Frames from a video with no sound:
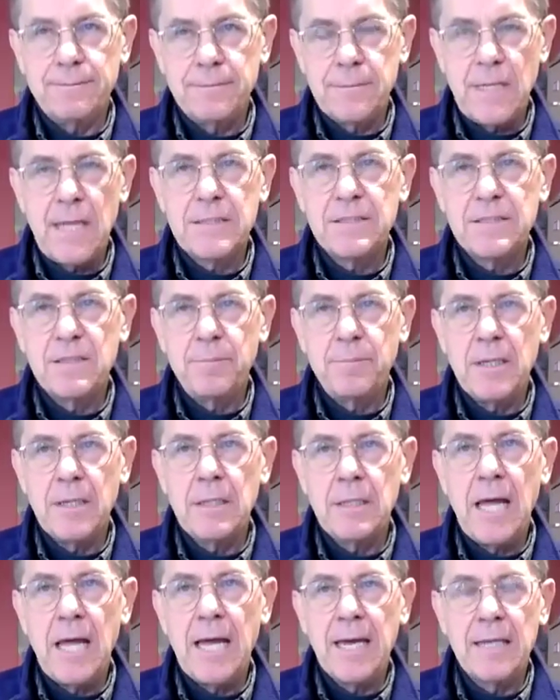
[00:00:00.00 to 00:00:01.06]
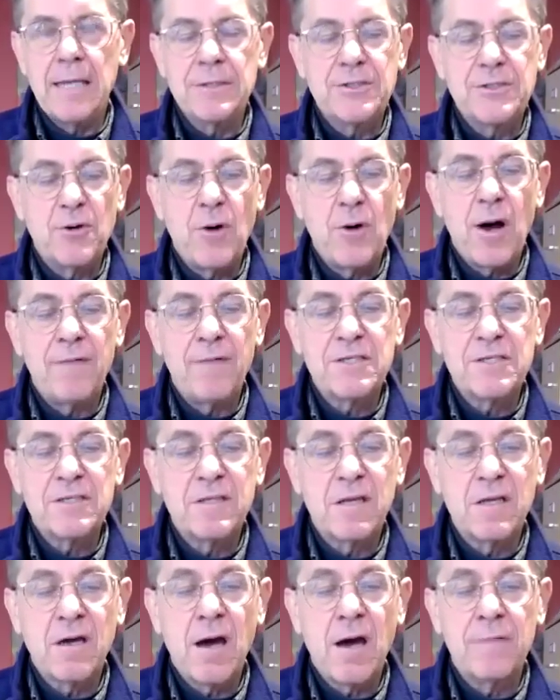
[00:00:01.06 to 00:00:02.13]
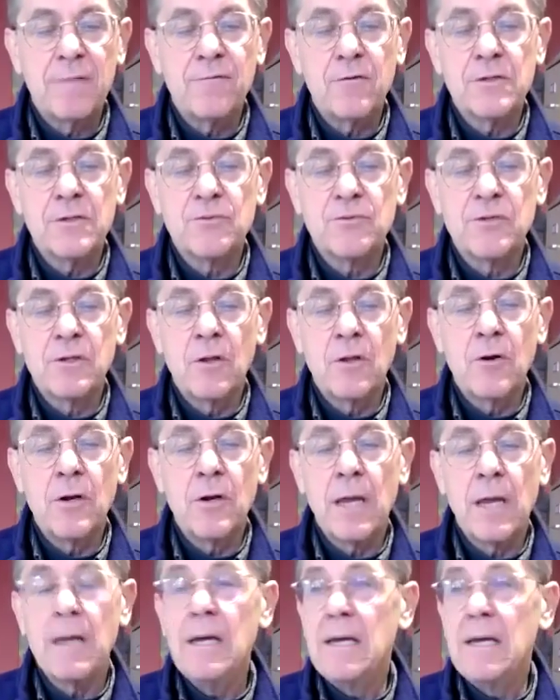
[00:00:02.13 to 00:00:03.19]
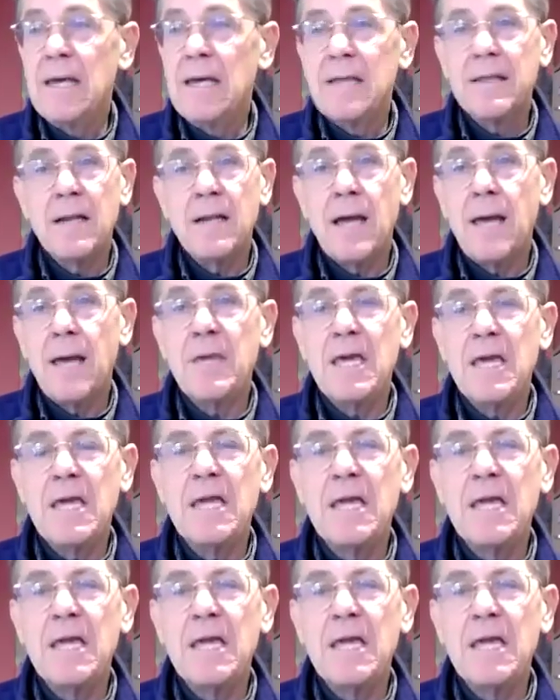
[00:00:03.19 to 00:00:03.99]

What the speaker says: That's the big lie. And so obviously the converse, learning that I'm